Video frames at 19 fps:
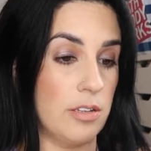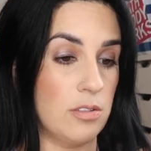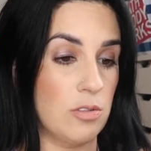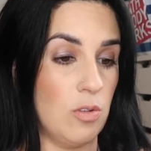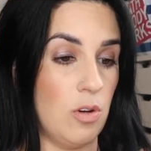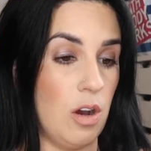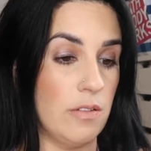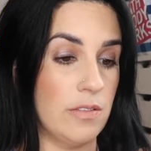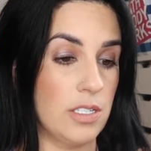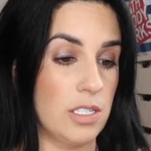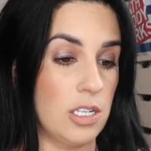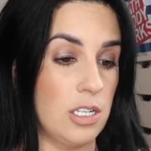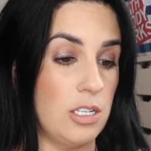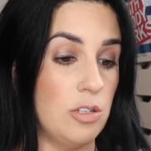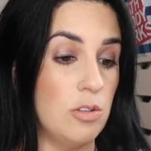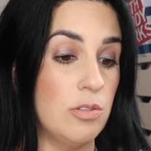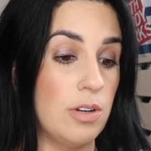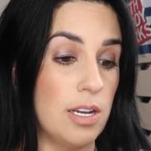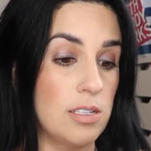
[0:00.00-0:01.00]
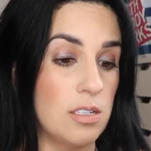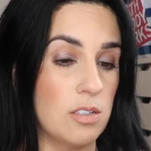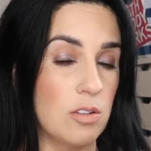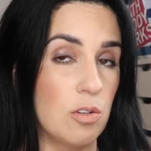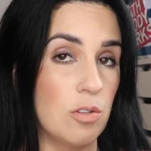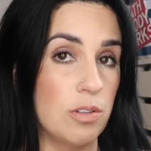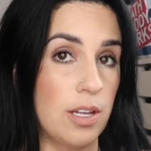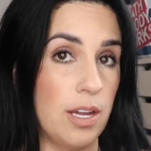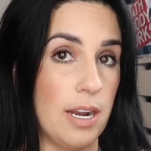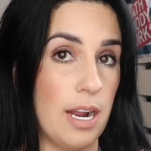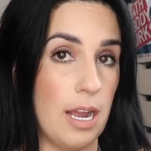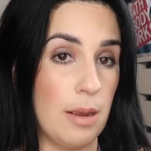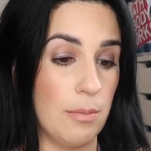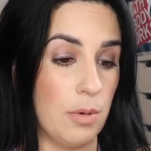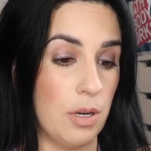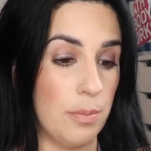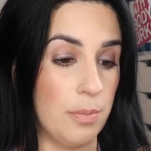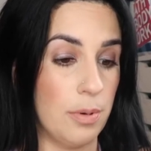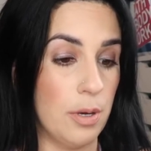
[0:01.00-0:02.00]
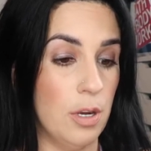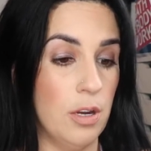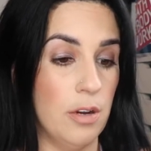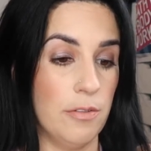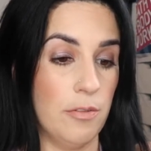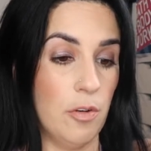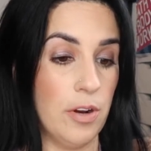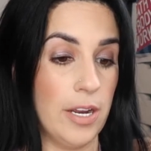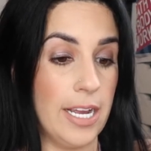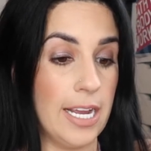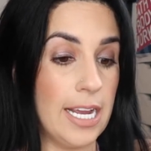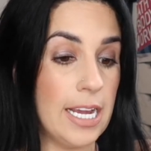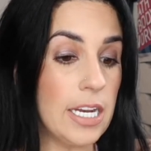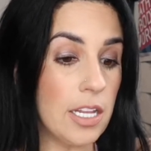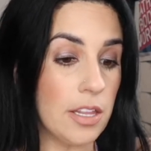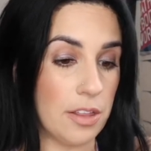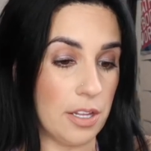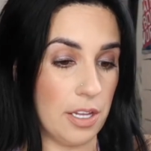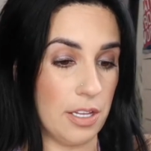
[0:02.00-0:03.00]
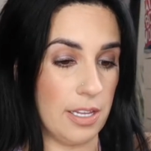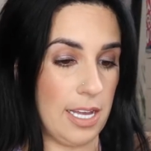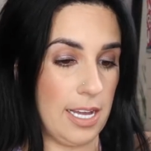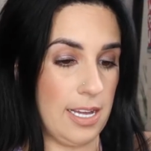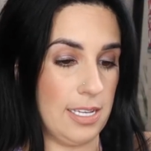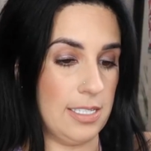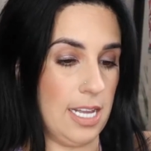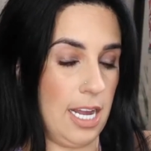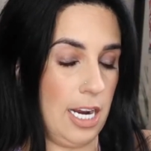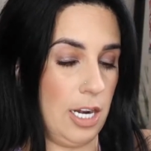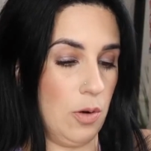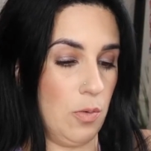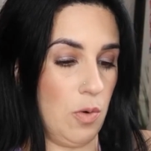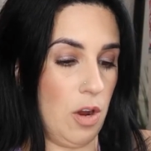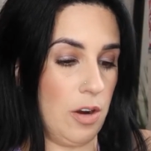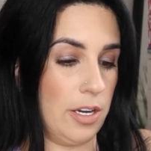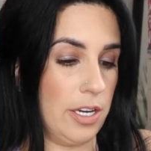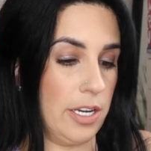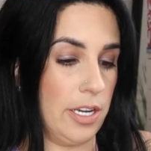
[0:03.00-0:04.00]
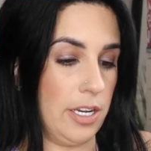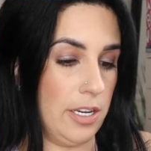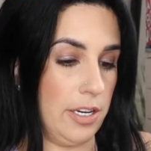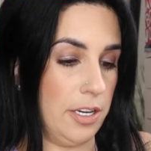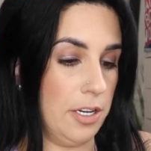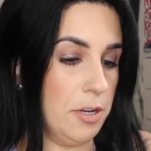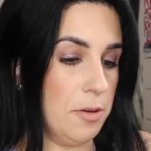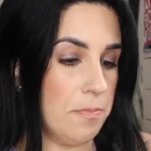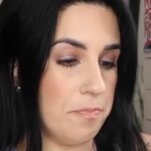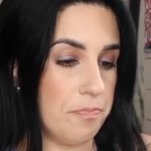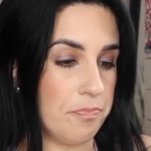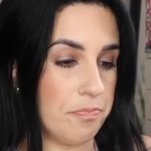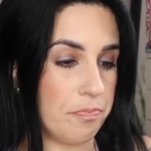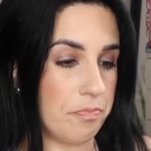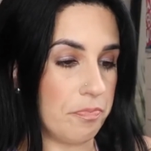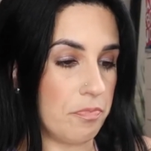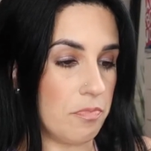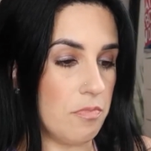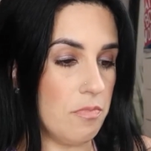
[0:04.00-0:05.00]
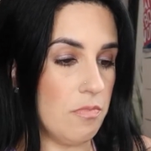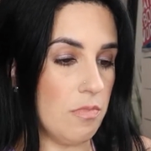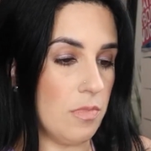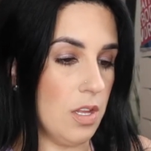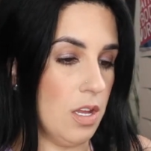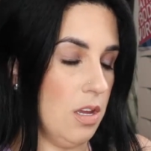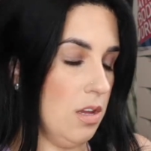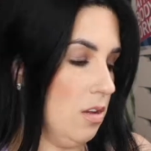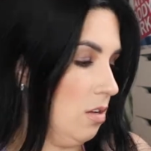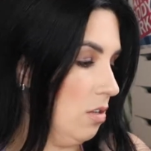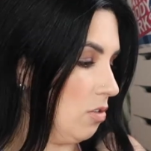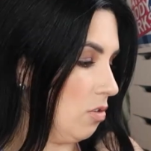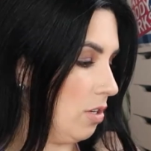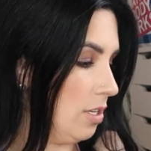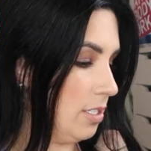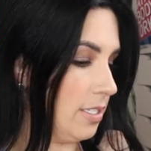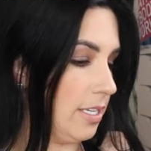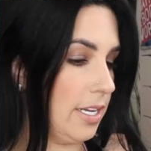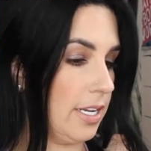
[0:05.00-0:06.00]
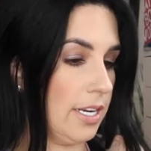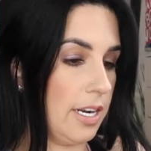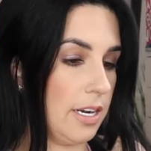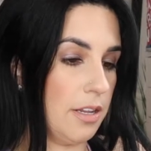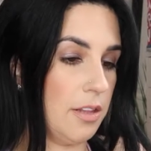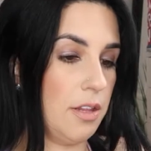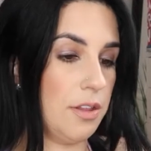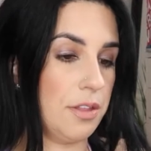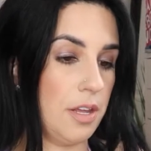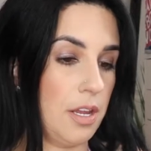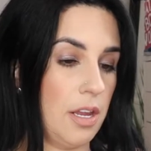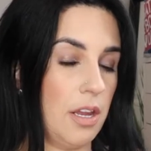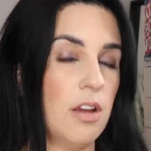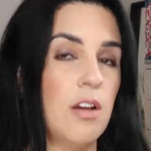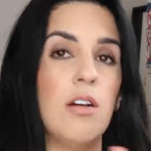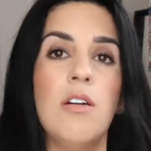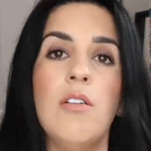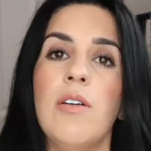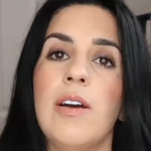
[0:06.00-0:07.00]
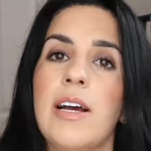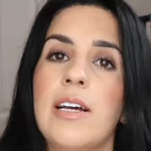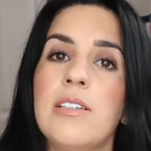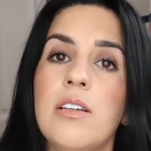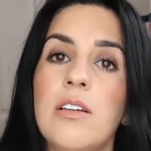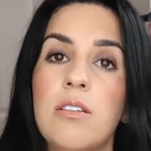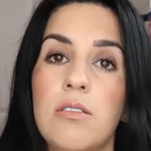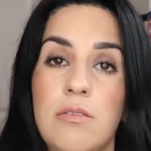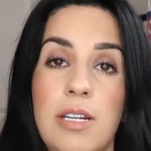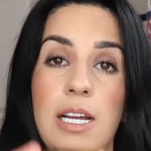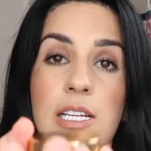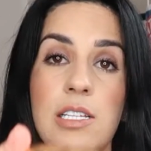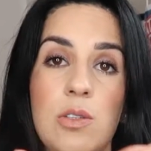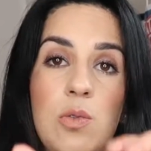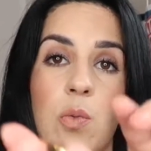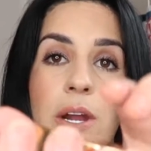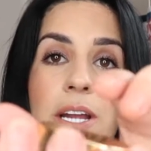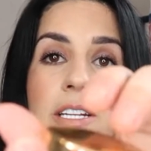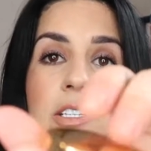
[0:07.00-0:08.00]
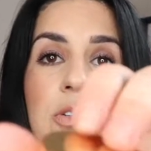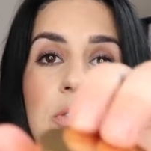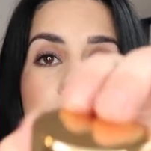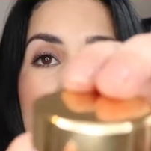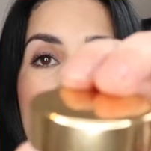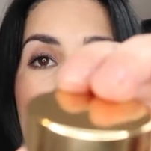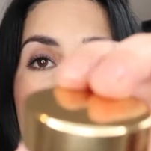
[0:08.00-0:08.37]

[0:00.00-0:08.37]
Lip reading: So obviously you guys know that I'm up for anything that has hyaluronic in it. So let's take it out of the thing. Oh, it has a nice weight to it.